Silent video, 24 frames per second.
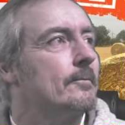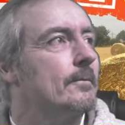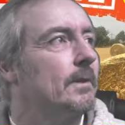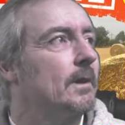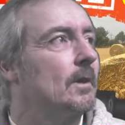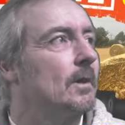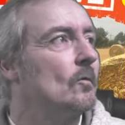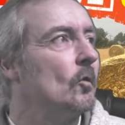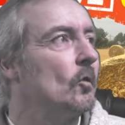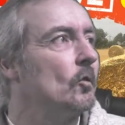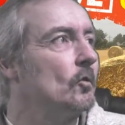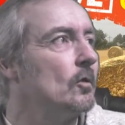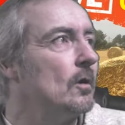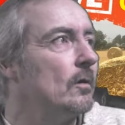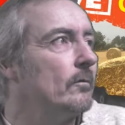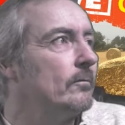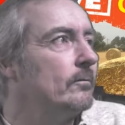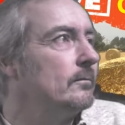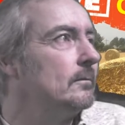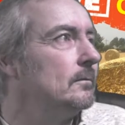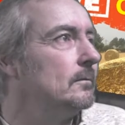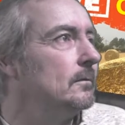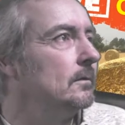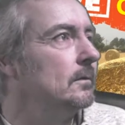Well,
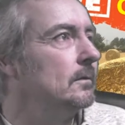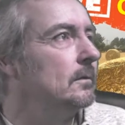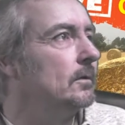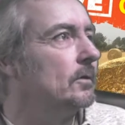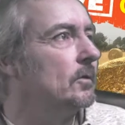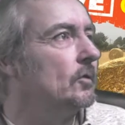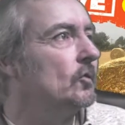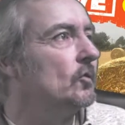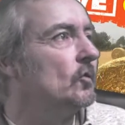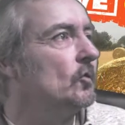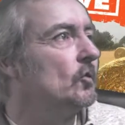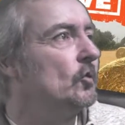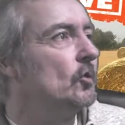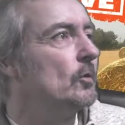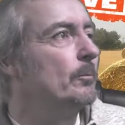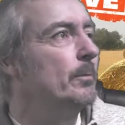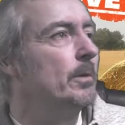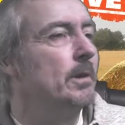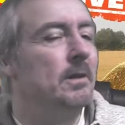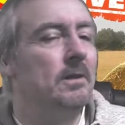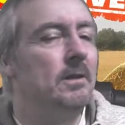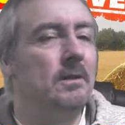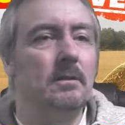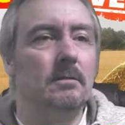I should
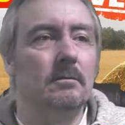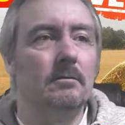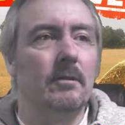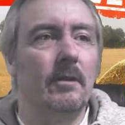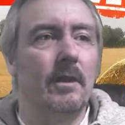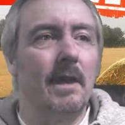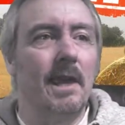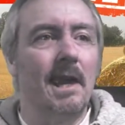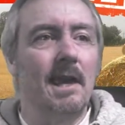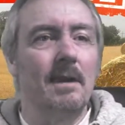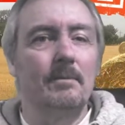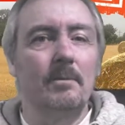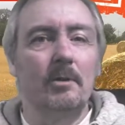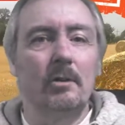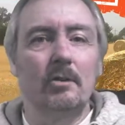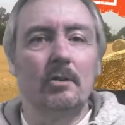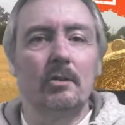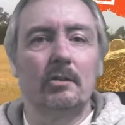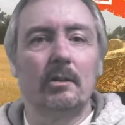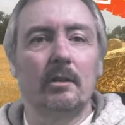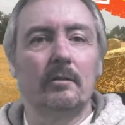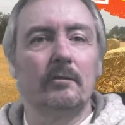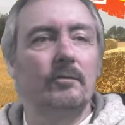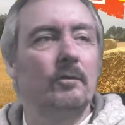be there because
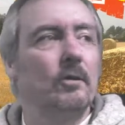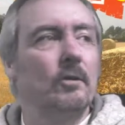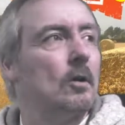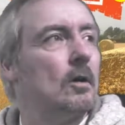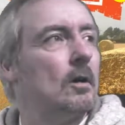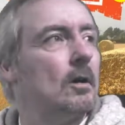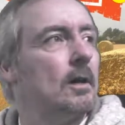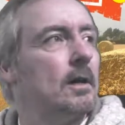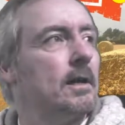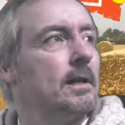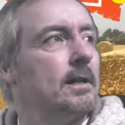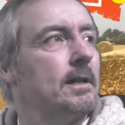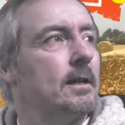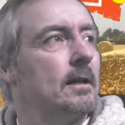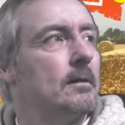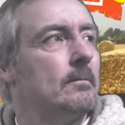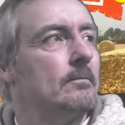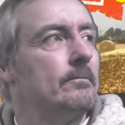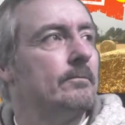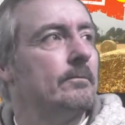I've got a